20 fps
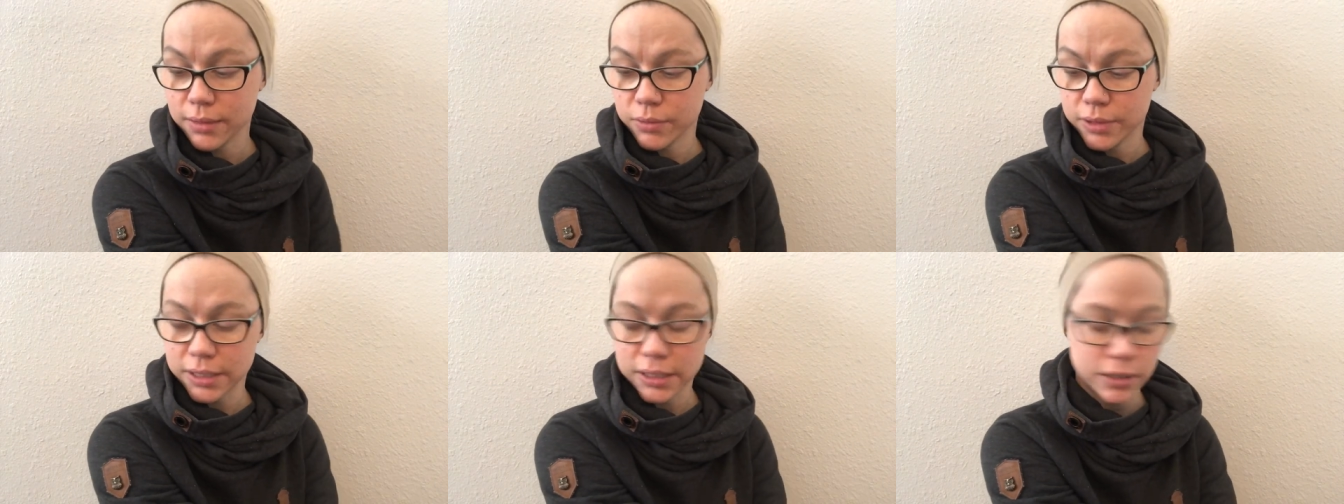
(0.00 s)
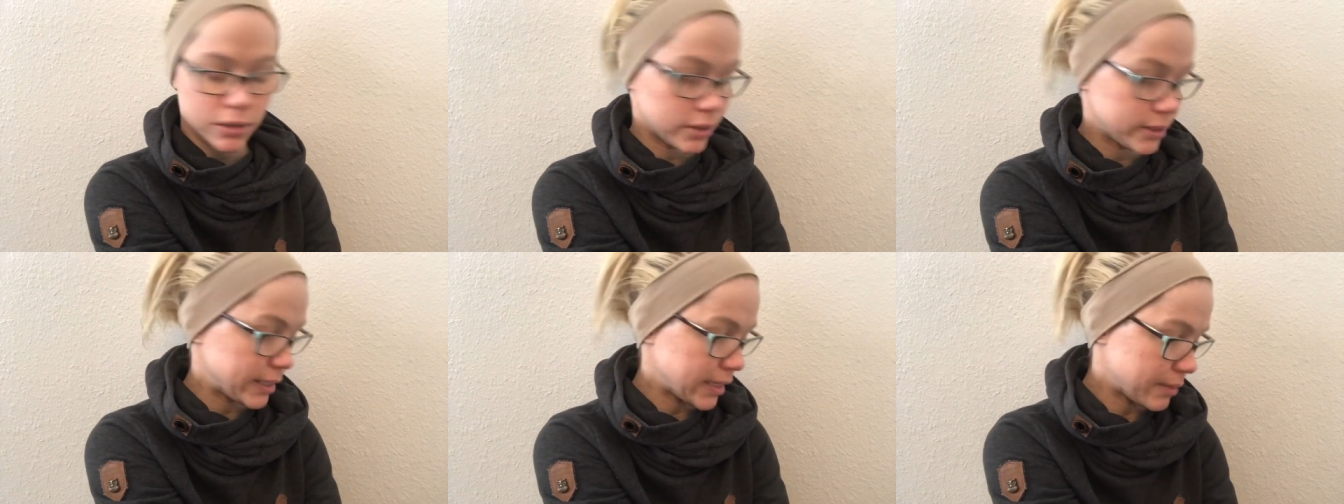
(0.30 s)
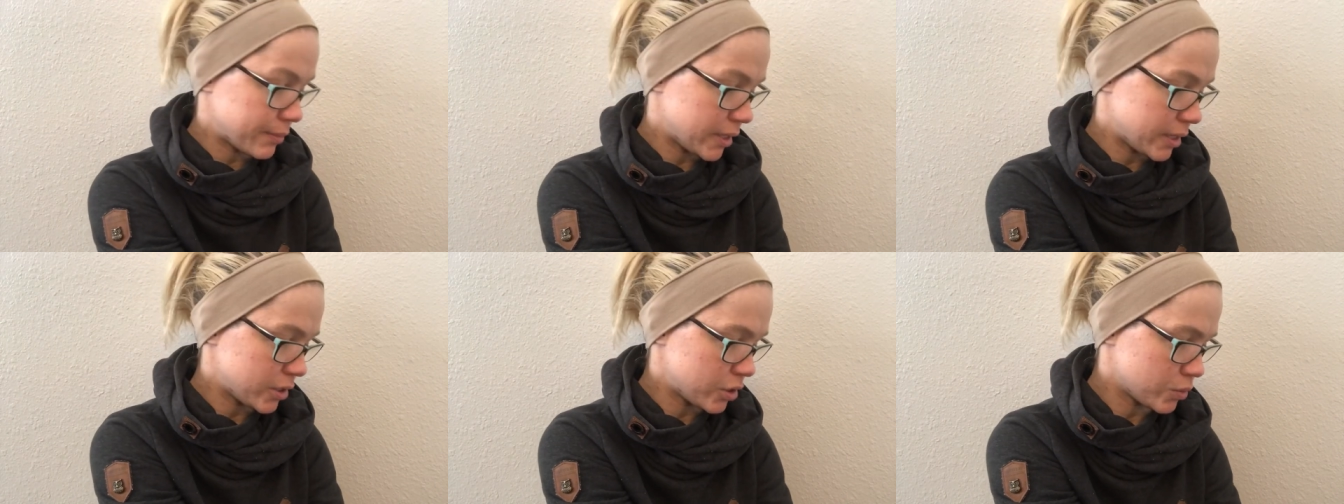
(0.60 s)
was a little
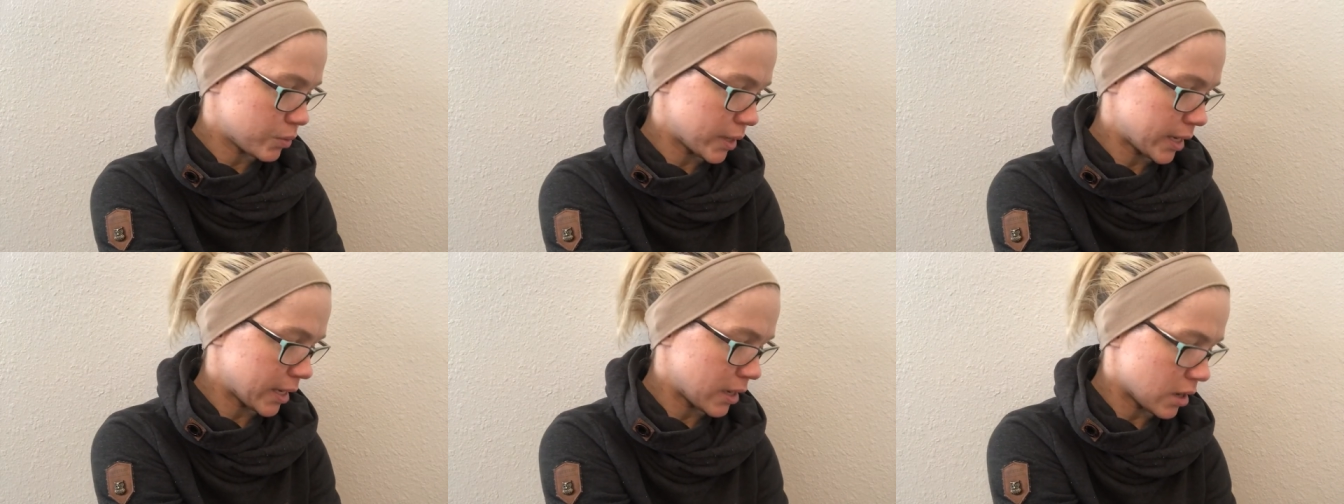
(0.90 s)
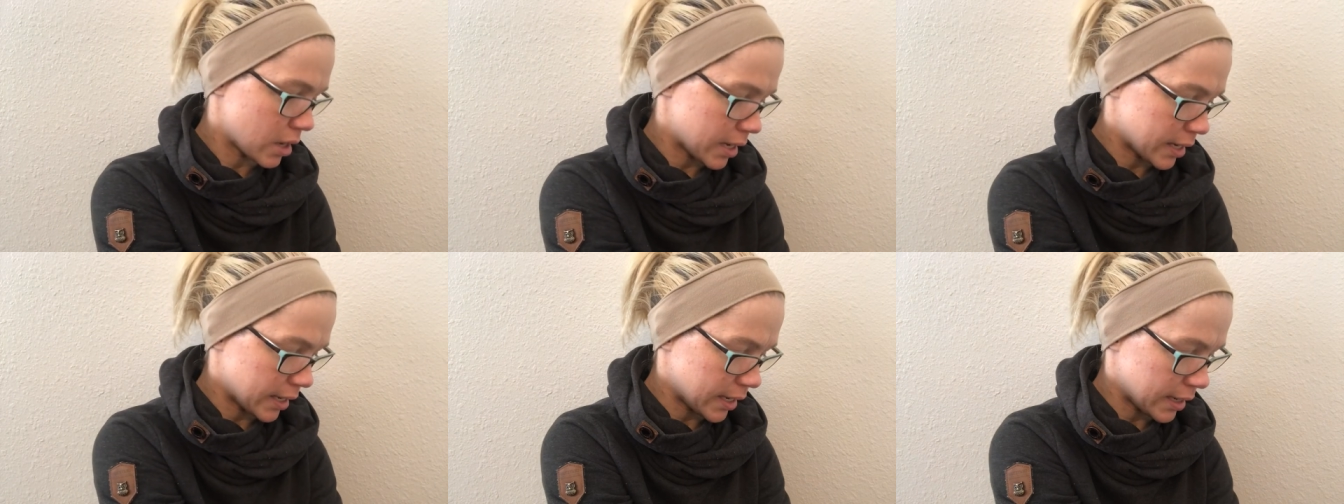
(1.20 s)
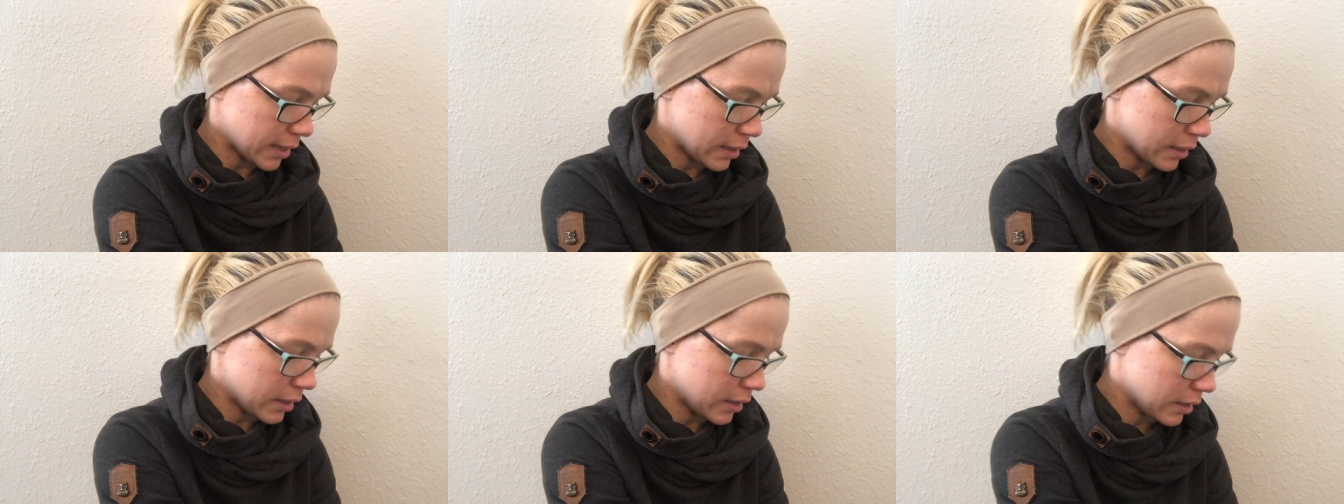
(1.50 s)
damaged when I got
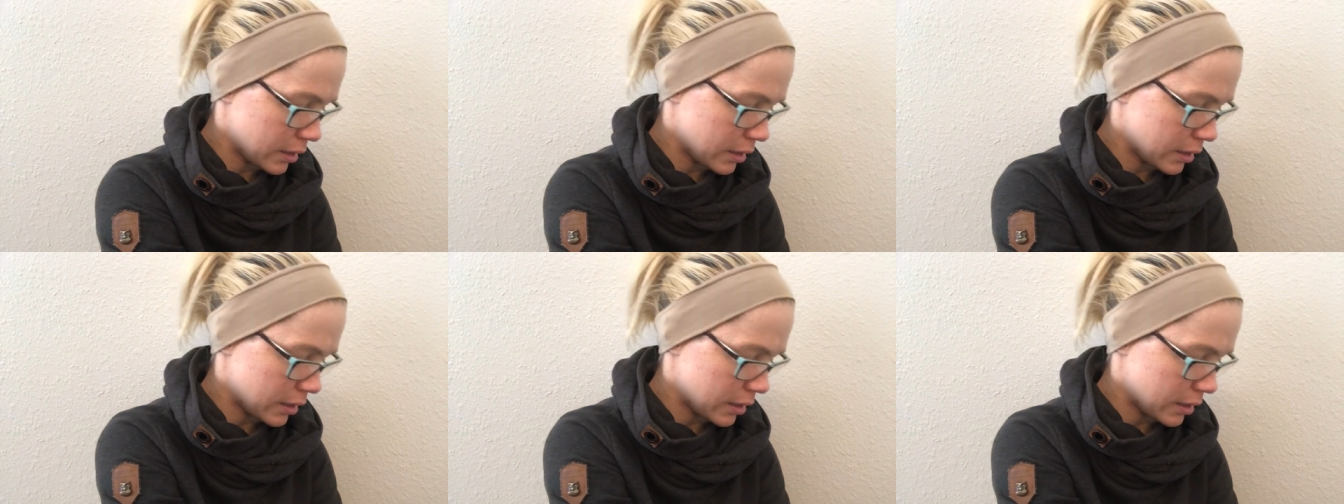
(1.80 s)
it.